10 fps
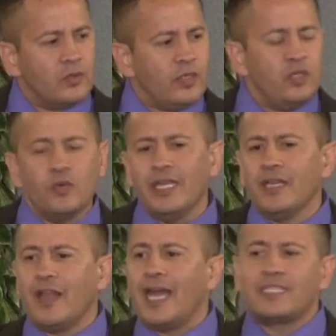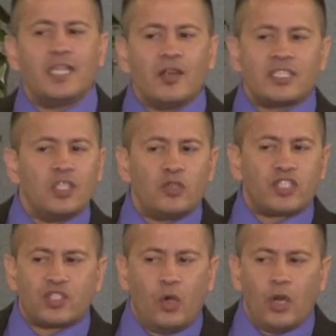When you realize there is no
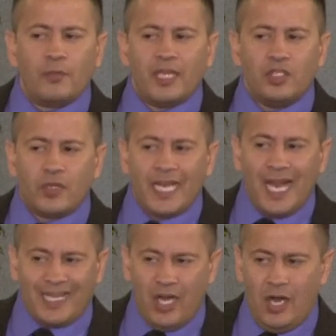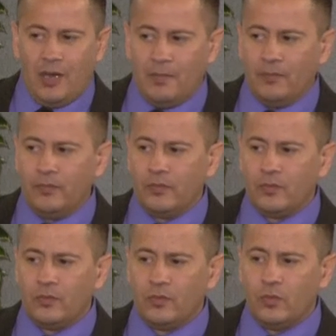storm that you cannot calm
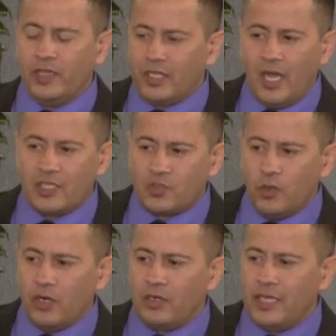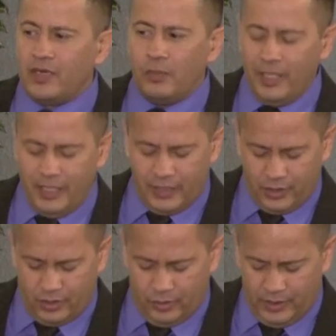with God's word and
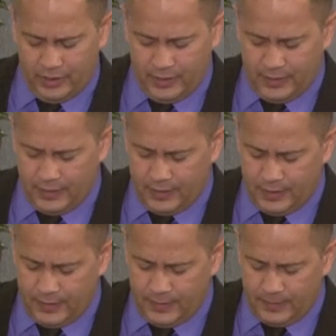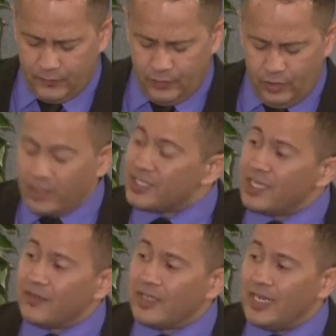obedience to it. You are a
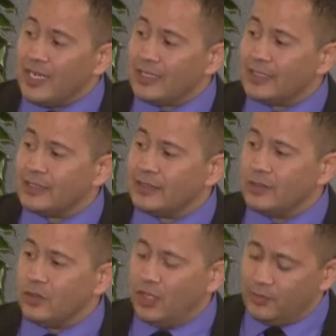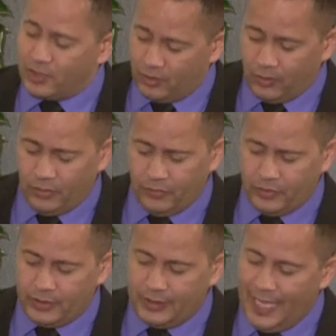son of God who calms
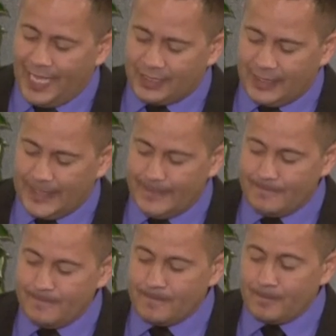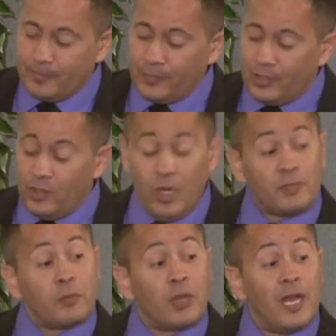storms. Lastly, you
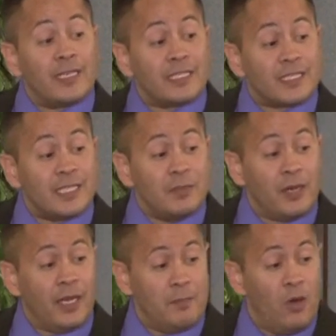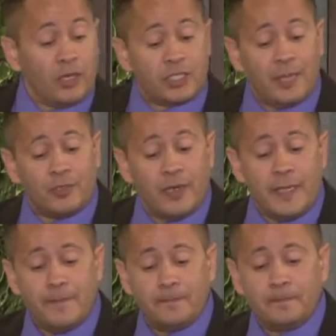help the blind to see. Mark chapter 8.